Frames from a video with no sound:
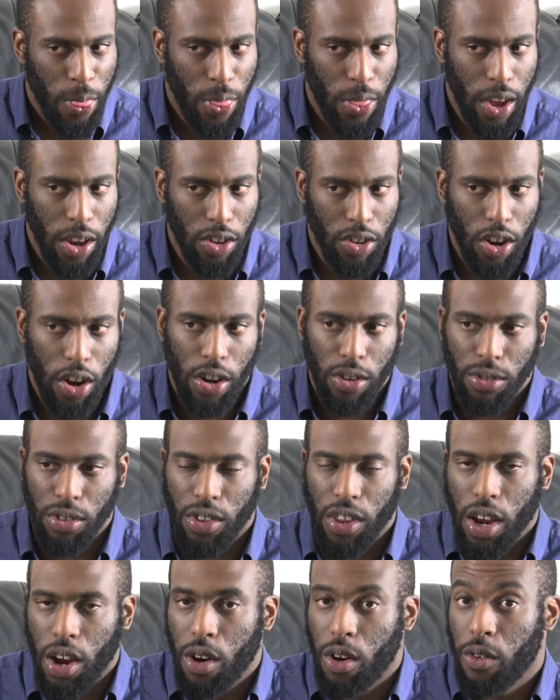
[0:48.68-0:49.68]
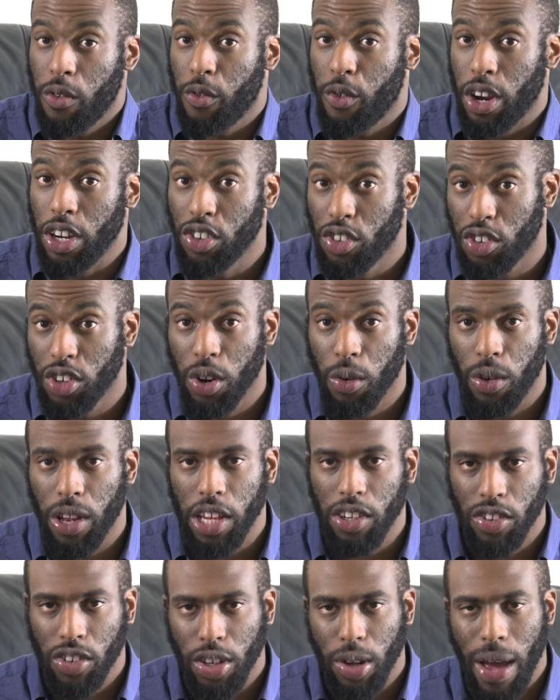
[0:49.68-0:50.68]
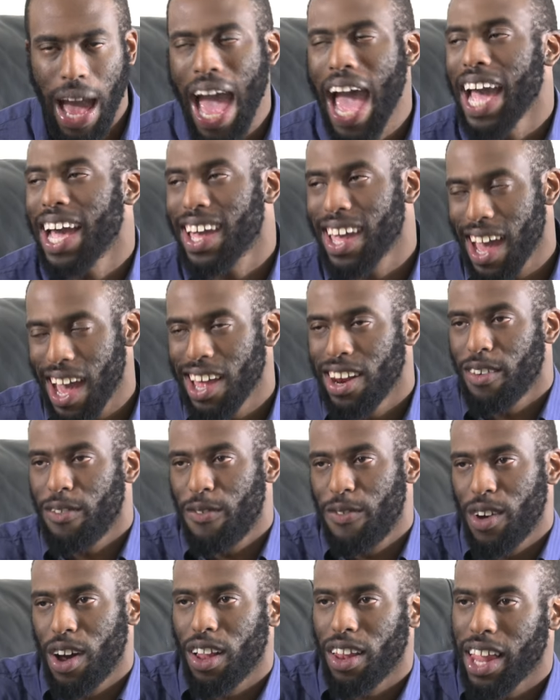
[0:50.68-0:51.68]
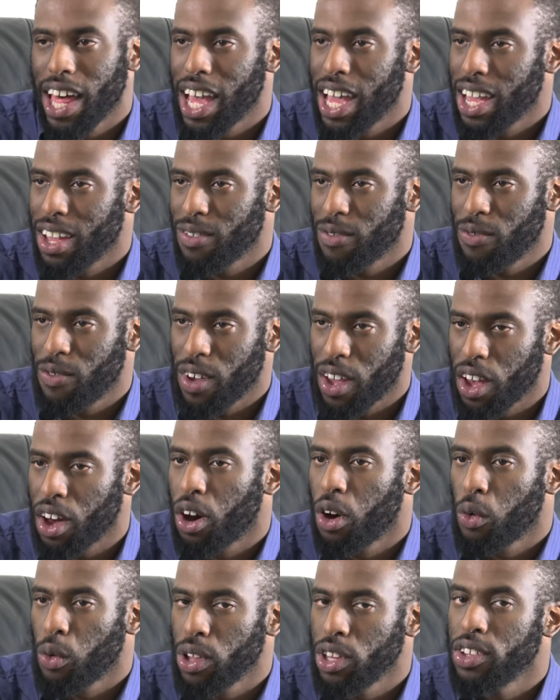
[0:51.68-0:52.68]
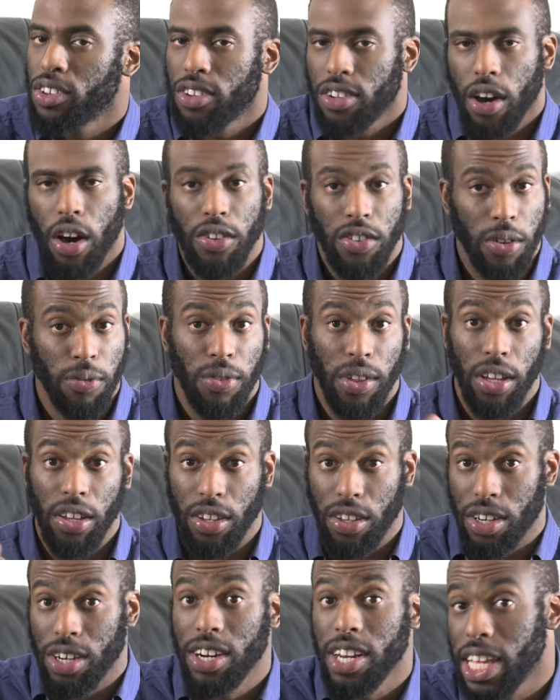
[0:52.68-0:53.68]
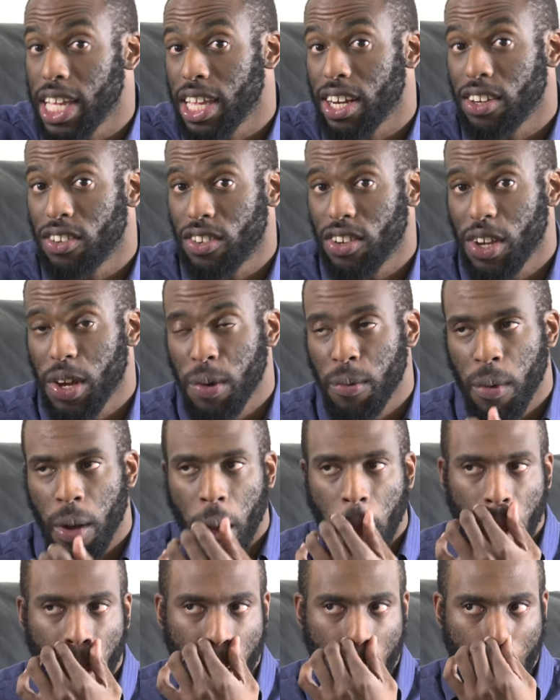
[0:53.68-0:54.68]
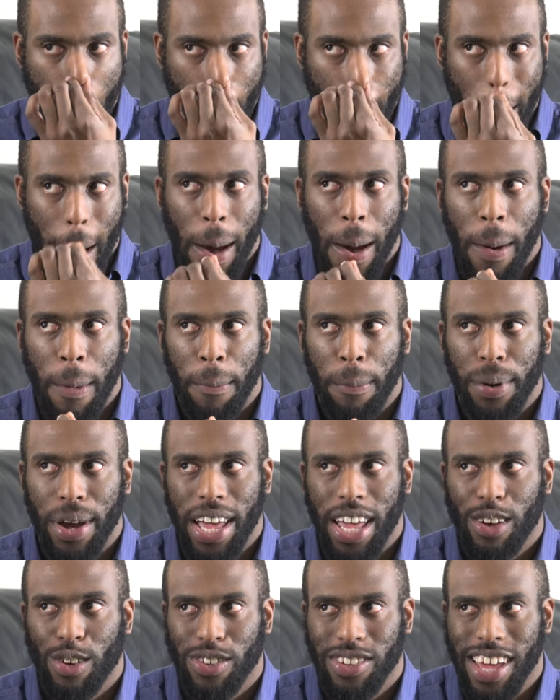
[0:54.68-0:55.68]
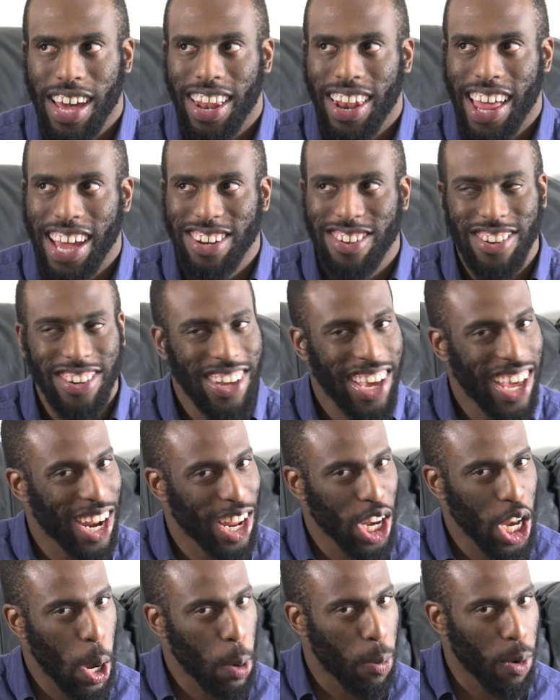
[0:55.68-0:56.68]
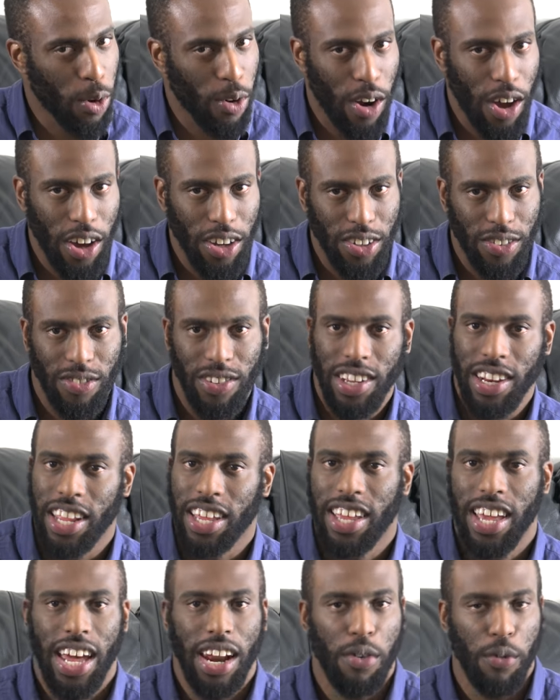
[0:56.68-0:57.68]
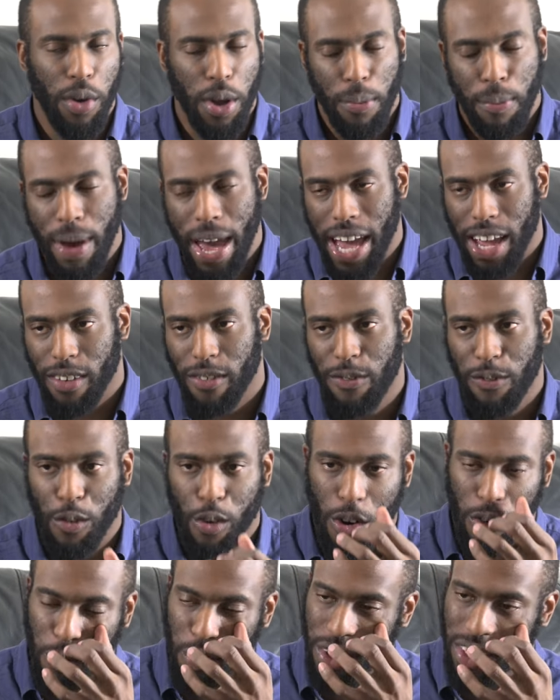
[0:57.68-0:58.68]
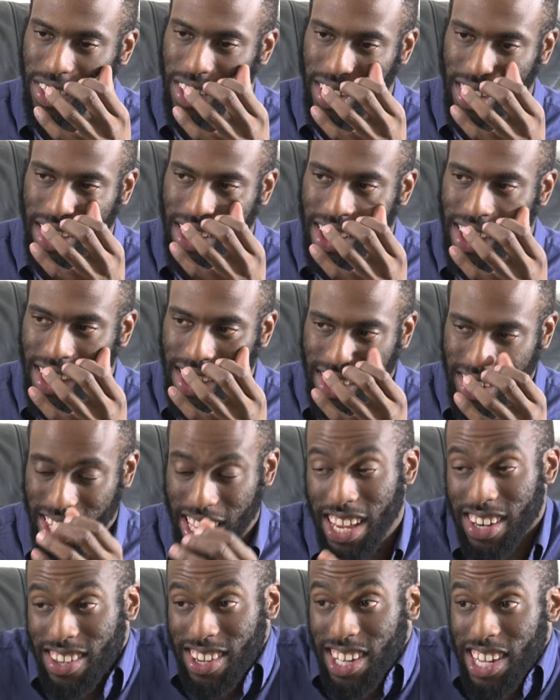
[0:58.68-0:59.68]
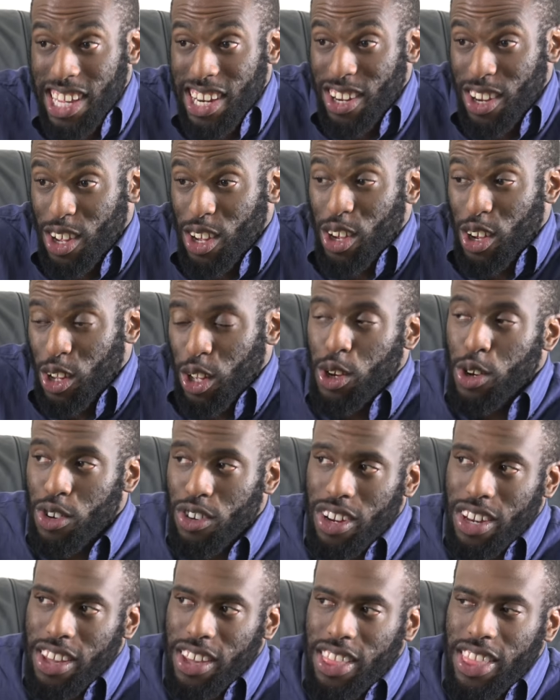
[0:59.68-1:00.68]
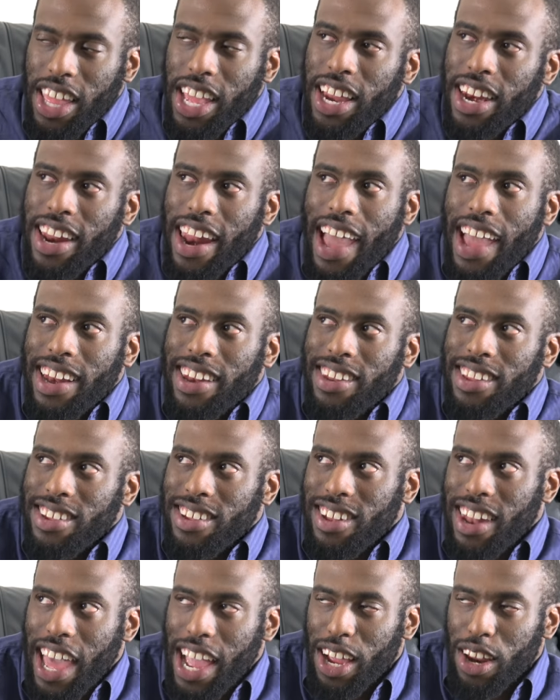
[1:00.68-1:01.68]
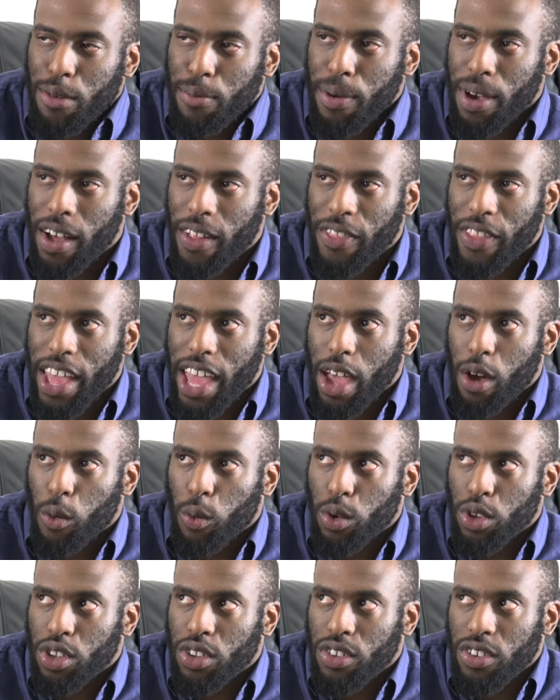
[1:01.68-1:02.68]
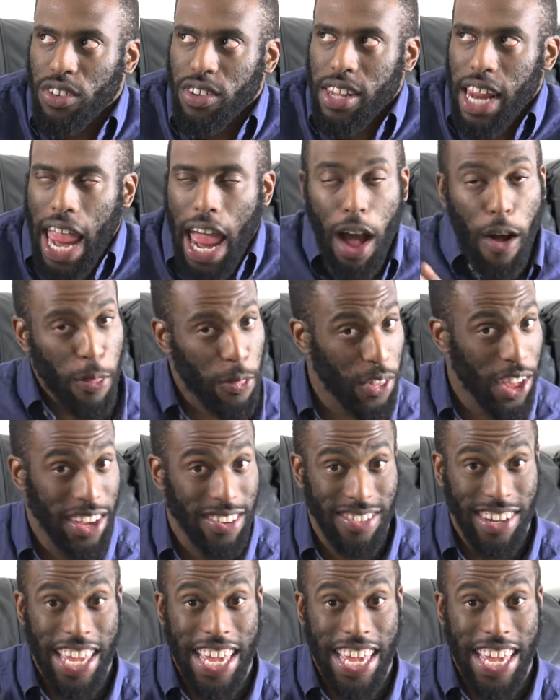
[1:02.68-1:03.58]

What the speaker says: their terms of their friendship relationship. I kind of felt like Vale really saw something good in Jim. But it was kind of like she kind of double-crossed and then it kind of went back and forth with it. Then to lead to the conclusion, the thing that I disliked about that was how things